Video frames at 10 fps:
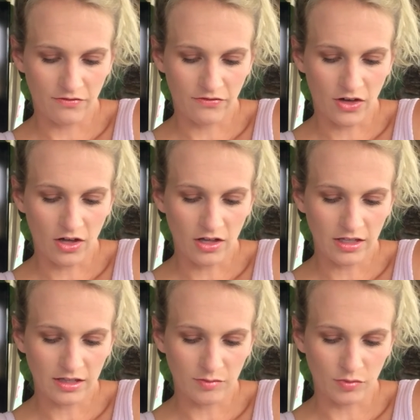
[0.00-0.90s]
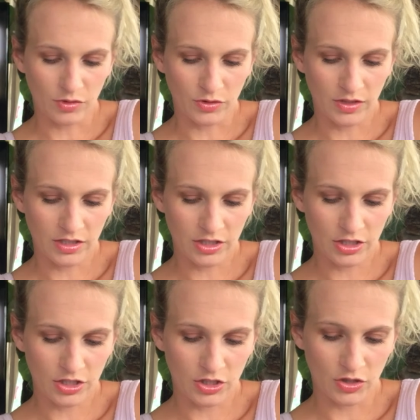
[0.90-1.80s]
fall in the
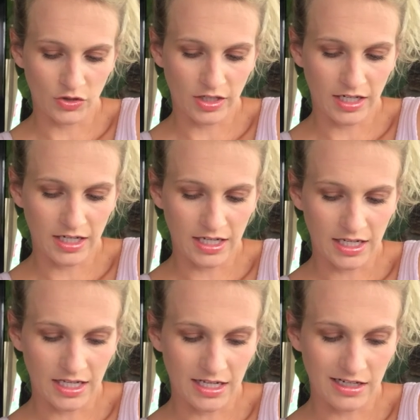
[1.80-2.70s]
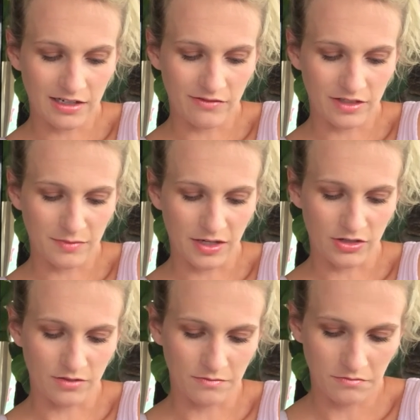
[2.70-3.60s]
bluish-green end of the spectrum.